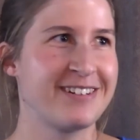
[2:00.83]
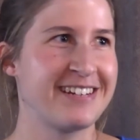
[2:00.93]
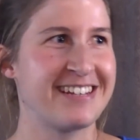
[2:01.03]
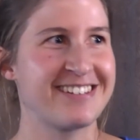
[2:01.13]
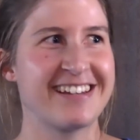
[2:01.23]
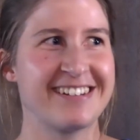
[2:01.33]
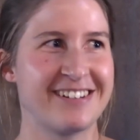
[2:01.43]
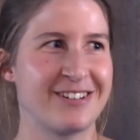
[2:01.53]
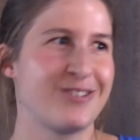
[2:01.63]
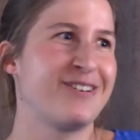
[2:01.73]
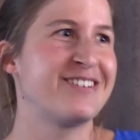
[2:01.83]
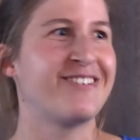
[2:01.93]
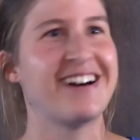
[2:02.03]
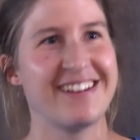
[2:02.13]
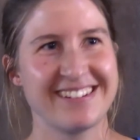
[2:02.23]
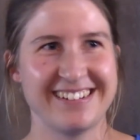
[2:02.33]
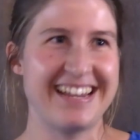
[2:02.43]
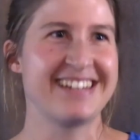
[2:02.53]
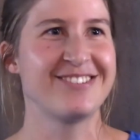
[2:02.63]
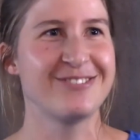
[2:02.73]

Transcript: And then I thought, I like to